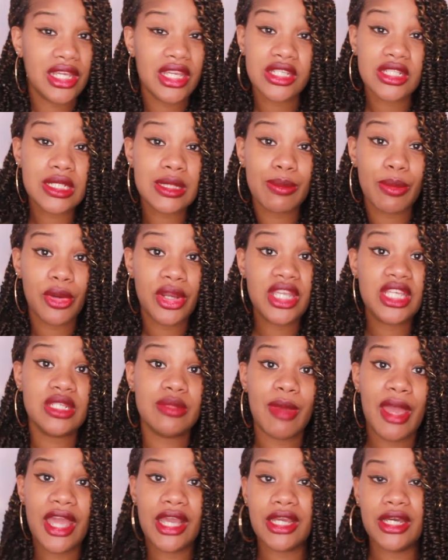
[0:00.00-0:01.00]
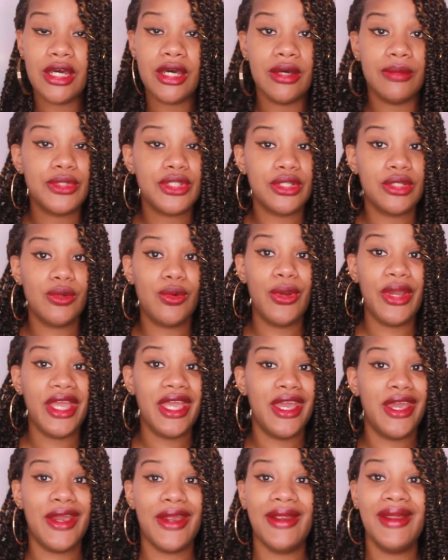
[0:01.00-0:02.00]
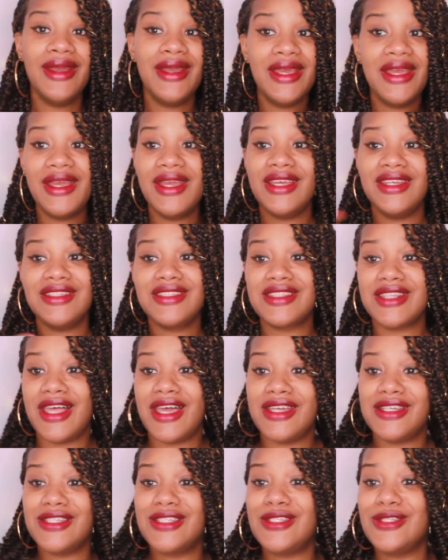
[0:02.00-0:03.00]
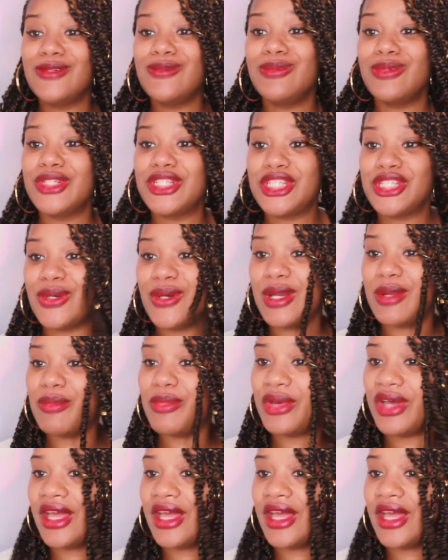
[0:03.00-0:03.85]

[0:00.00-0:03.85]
it springs back up to where it's like super short.